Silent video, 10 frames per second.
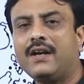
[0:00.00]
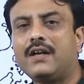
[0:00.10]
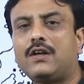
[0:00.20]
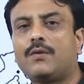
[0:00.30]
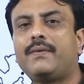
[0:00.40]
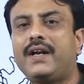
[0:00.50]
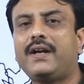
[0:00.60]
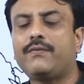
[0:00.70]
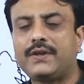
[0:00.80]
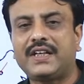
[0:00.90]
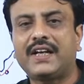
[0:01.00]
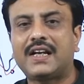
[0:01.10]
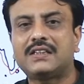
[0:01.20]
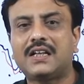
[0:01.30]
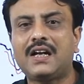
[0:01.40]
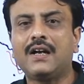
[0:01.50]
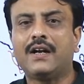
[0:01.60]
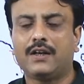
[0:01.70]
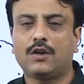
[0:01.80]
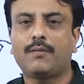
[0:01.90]
dominant fishing as the
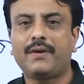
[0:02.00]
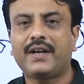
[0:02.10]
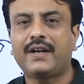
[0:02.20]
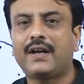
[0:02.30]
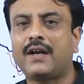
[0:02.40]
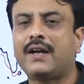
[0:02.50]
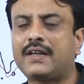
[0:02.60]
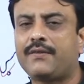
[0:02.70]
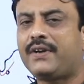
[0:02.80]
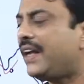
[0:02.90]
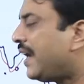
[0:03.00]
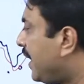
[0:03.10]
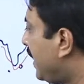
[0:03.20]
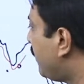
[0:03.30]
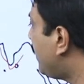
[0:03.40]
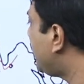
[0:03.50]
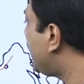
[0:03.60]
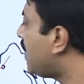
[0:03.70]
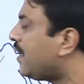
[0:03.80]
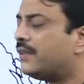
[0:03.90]
dominant activity, and even
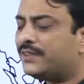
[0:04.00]
their